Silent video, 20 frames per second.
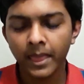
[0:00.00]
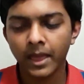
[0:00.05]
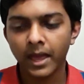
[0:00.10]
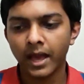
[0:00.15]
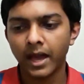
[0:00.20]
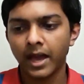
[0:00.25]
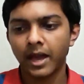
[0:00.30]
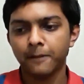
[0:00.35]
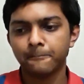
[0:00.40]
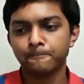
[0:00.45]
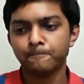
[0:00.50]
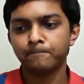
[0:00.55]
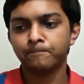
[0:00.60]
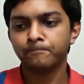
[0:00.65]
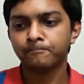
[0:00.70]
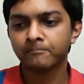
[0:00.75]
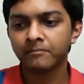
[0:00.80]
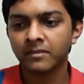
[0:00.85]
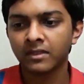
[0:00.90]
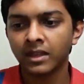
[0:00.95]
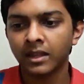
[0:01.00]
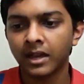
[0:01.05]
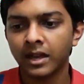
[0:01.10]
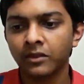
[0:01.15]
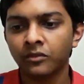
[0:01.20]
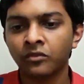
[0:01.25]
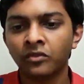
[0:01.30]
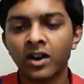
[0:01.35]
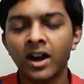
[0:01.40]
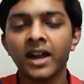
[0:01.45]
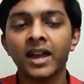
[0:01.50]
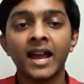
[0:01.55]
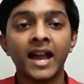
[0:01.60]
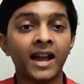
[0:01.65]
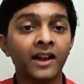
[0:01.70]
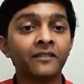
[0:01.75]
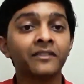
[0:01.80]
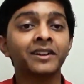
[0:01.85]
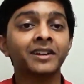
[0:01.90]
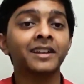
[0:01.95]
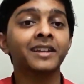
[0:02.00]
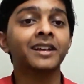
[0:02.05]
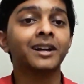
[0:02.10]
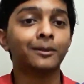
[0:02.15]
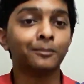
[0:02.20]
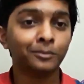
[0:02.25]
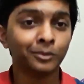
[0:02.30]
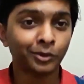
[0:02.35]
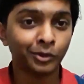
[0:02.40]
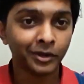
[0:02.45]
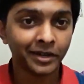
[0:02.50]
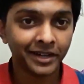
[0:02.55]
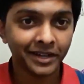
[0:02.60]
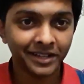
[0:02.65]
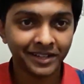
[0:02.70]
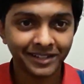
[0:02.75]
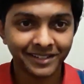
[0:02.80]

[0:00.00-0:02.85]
and and why i haven't really uploaded